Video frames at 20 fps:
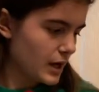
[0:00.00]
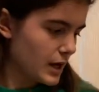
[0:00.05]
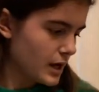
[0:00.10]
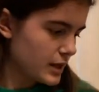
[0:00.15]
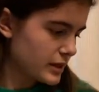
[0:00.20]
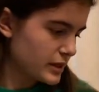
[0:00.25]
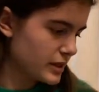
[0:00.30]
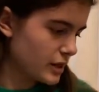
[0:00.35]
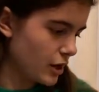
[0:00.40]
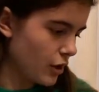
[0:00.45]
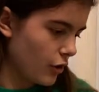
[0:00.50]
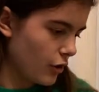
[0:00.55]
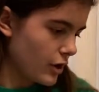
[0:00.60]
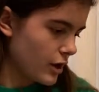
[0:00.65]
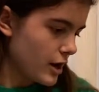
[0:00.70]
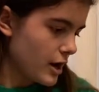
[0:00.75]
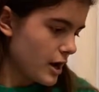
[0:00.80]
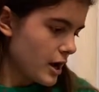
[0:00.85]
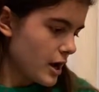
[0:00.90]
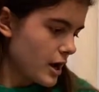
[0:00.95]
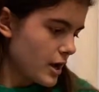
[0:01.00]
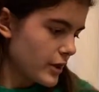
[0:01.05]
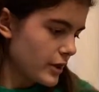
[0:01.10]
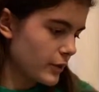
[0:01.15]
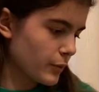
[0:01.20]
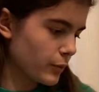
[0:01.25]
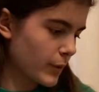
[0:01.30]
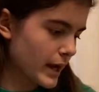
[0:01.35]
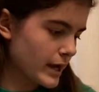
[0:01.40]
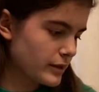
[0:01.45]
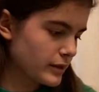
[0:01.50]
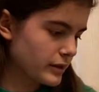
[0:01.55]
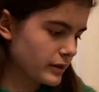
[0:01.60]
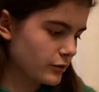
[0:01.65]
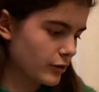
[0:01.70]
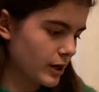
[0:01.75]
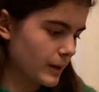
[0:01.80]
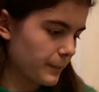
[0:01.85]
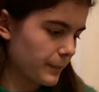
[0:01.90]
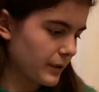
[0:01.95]
So the red
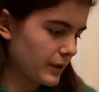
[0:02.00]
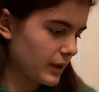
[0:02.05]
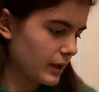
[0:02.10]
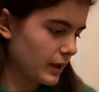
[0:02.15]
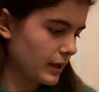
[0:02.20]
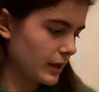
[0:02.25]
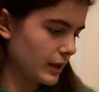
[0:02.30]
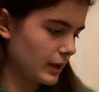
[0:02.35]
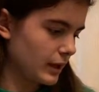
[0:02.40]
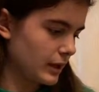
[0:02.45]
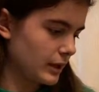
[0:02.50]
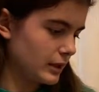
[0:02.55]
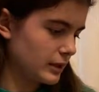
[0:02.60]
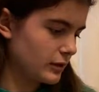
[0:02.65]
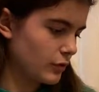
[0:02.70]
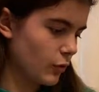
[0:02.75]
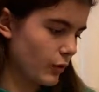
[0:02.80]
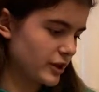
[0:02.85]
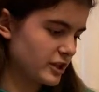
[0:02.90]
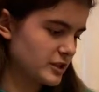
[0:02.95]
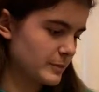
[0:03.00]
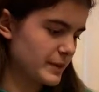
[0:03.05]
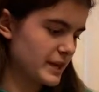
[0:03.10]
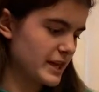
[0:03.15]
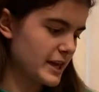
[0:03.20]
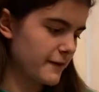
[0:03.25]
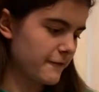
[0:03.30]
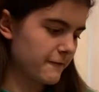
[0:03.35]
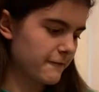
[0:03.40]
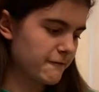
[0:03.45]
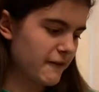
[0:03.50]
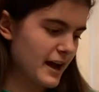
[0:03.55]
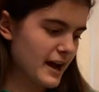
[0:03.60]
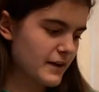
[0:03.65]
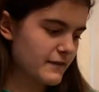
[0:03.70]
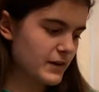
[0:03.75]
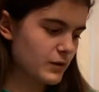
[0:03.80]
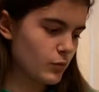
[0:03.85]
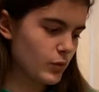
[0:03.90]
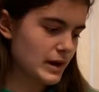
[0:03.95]
strip is going to be 5
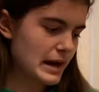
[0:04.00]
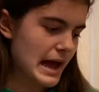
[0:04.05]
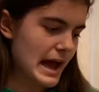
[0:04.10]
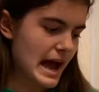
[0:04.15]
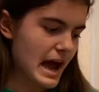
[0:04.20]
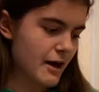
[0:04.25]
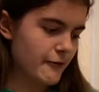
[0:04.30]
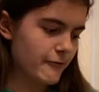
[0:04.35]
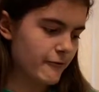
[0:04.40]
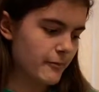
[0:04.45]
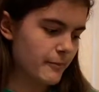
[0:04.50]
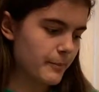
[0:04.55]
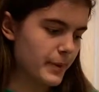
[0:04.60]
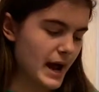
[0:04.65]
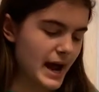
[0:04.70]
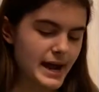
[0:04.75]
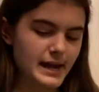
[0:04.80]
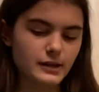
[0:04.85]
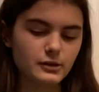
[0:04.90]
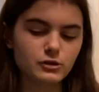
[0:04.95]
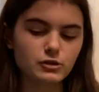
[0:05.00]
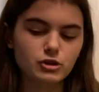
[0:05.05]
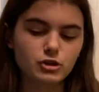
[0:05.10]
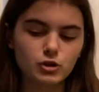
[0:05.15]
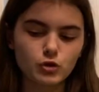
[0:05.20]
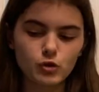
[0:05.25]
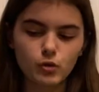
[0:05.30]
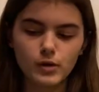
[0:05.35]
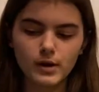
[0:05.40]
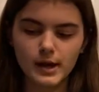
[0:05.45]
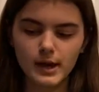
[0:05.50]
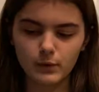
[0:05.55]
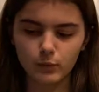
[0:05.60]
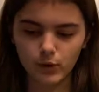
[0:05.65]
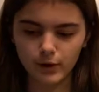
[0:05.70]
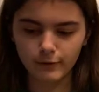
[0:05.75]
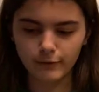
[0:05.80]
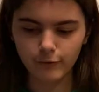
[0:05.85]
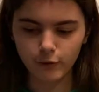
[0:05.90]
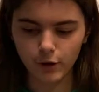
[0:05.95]
1/2 by 2
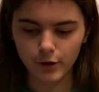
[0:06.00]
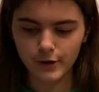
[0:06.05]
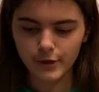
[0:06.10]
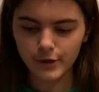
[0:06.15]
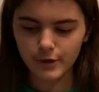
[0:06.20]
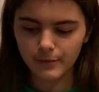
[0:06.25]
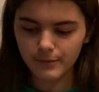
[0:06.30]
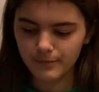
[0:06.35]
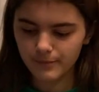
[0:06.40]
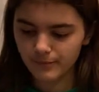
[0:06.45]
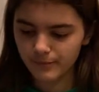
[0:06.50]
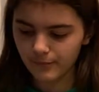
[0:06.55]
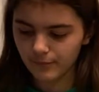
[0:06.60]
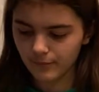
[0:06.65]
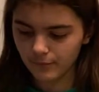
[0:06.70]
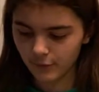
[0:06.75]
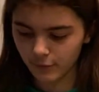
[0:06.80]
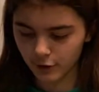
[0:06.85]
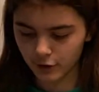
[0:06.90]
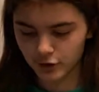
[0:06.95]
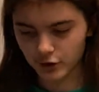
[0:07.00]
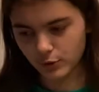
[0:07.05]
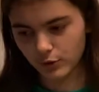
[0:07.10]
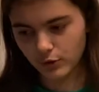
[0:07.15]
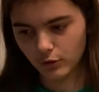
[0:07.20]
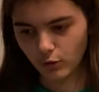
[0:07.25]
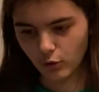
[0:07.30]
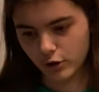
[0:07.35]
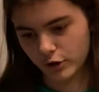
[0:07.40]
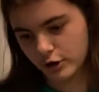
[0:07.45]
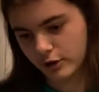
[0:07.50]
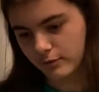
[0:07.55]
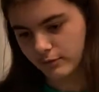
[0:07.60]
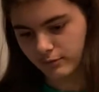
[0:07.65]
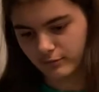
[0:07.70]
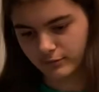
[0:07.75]
1/4, or 2 1/4.